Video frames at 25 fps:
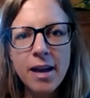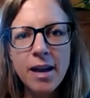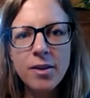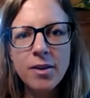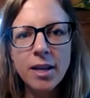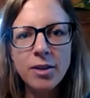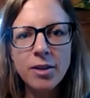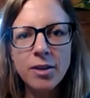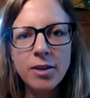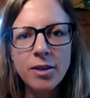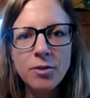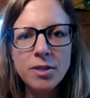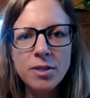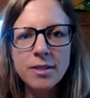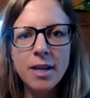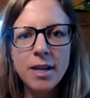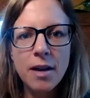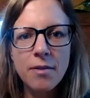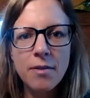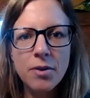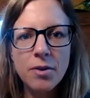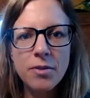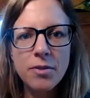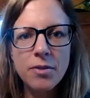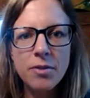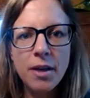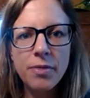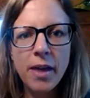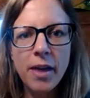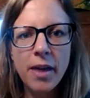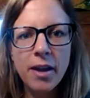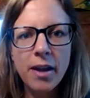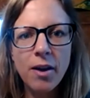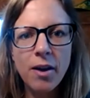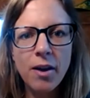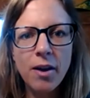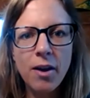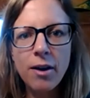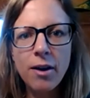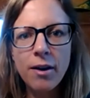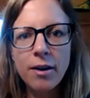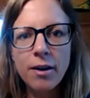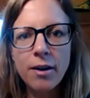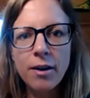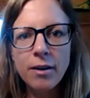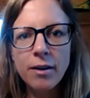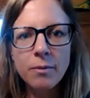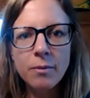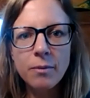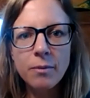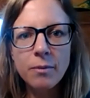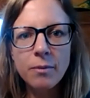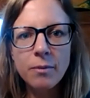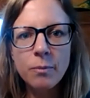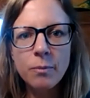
seeds out and you discover that they are